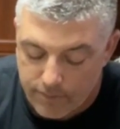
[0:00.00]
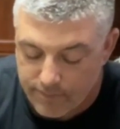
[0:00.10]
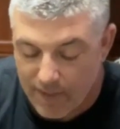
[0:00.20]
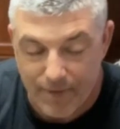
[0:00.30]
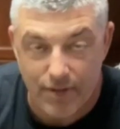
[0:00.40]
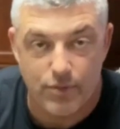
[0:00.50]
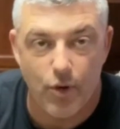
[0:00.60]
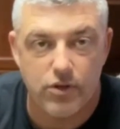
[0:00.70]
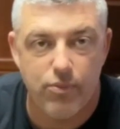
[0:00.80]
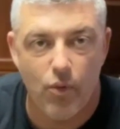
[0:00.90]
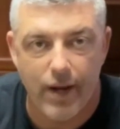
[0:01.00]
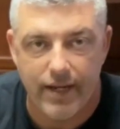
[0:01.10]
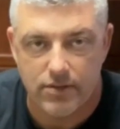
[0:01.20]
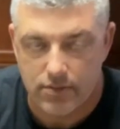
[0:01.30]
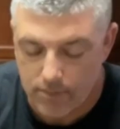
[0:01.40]
I mean, there's multiple
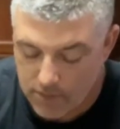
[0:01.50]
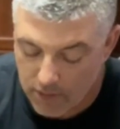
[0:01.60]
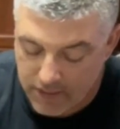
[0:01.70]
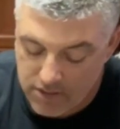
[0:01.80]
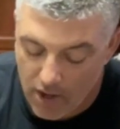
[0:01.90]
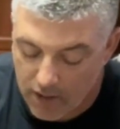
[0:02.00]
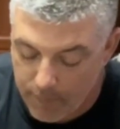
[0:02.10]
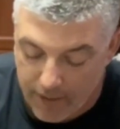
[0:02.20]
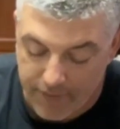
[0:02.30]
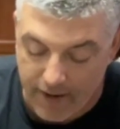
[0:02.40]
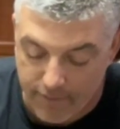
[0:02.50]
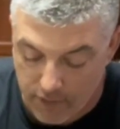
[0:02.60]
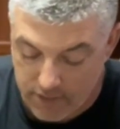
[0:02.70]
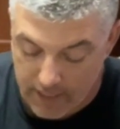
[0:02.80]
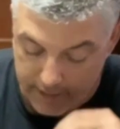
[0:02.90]
ways. So let's talk about that for
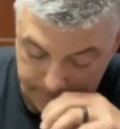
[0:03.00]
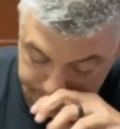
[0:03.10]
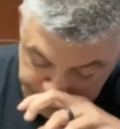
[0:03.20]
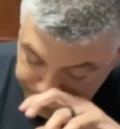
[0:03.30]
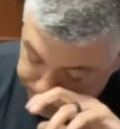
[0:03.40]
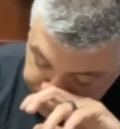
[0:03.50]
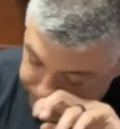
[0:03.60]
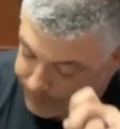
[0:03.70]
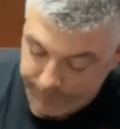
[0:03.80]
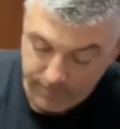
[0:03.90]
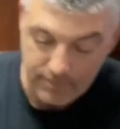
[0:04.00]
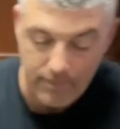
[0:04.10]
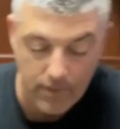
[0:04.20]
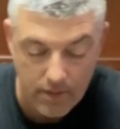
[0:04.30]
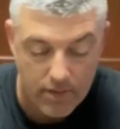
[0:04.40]
a second.
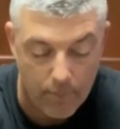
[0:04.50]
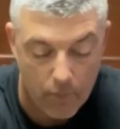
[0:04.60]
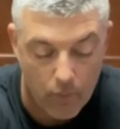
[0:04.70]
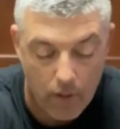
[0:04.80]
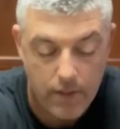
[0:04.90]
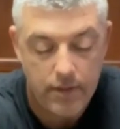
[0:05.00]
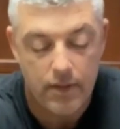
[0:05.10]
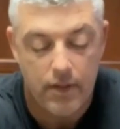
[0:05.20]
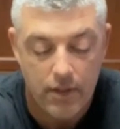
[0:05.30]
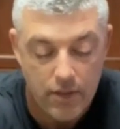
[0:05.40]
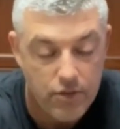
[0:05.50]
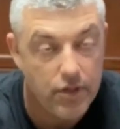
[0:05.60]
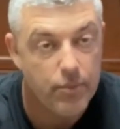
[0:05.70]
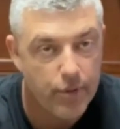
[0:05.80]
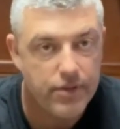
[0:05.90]
Number one, you
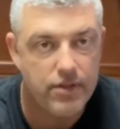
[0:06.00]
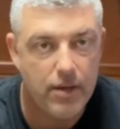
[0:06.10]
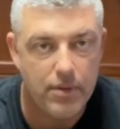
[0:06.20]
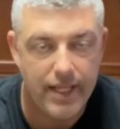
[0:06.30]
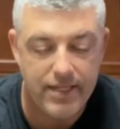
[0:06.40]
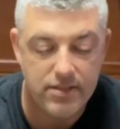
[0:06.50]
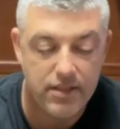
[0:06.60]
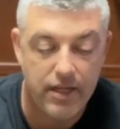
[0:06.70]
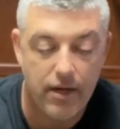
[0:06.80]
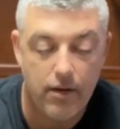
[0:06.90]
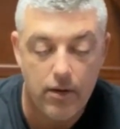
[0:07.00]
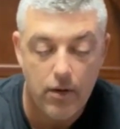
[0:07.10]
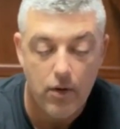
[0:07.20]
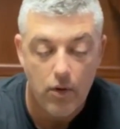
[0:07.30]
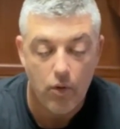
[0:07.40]
can put the AA's in there,
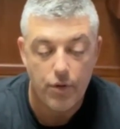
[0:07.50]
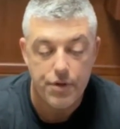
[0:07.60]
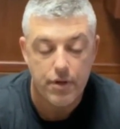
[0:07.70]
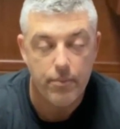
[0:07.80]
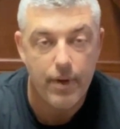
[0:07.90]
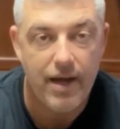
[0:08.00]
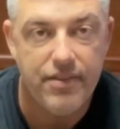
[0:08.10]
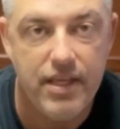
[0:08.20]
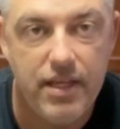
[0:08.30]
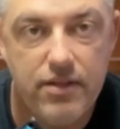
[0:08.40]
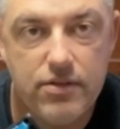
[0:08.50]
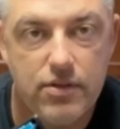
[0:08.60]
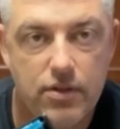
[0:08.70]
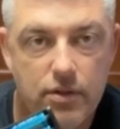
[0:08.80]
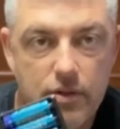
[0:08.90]
or you can buy
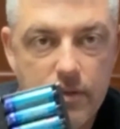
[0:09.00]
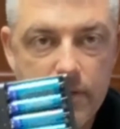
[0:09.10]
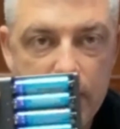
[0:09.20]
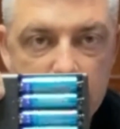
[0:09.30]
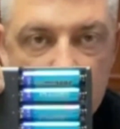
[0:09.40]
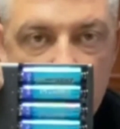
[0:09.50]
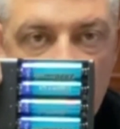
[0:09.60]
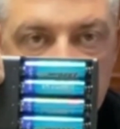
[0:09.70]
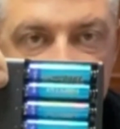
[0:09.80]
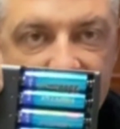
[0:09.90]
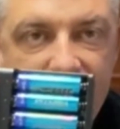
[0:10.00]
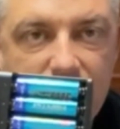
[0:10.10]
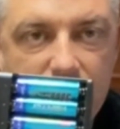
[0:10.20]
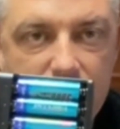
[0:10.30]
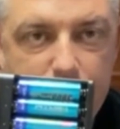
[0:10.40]
these. These are called
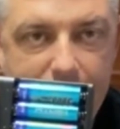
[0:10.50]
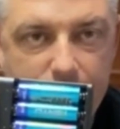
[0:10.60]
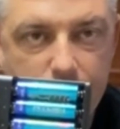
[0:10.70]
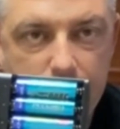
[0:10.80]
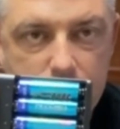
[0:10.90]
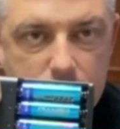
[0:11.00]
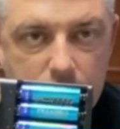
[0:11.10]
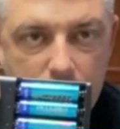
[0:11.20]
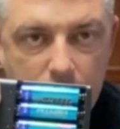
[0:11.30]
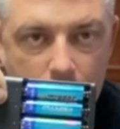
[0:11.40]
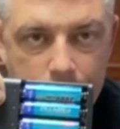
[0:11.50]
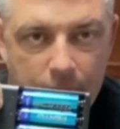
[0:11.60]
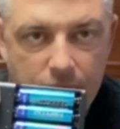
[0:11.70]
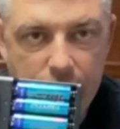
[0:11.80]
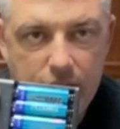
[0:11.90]
Kentli batteries.
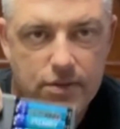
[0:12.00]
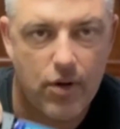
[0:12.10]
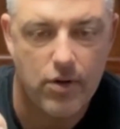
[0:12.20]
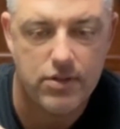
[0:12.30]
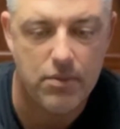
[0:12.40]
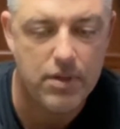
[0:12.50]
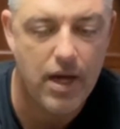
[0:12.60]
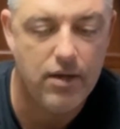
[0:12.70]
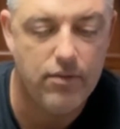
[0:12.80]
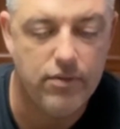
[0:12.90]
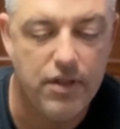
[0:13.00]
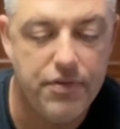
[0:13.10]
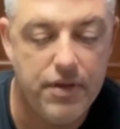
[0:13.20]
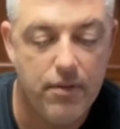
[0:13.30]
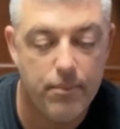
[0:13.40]
These are some kind of
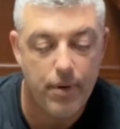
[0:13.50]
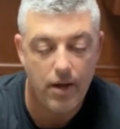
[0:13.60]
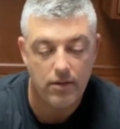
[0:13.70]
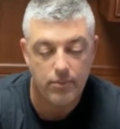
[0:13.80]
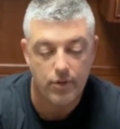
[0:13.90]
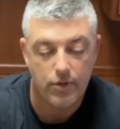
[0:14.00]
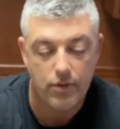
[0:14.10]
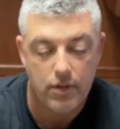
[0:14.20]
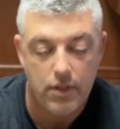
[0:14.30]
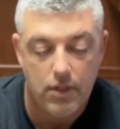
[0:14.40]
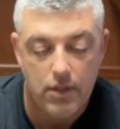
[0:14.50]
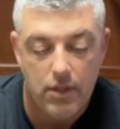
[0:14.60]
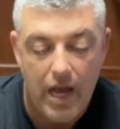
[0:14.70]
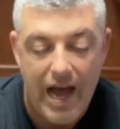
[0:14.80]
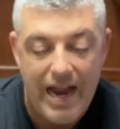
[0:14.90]
lithium polymer
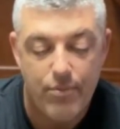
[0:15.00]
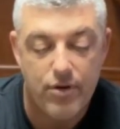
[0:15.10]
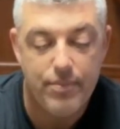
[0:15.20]
hybrid